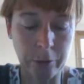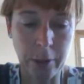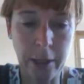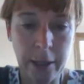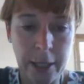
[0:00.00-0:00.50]

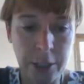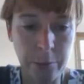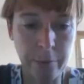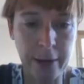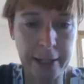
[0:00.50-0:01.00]
is you
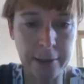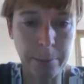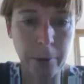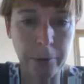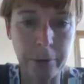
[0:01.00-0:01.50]
reflect upon
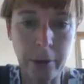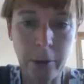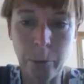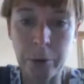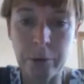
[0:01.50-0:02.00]
what
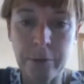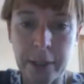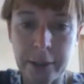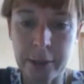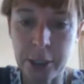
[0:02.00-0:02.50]
you've done to
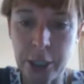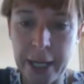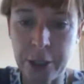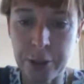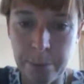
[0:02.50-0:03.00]
change and
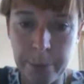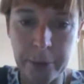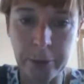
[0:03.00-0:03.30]
build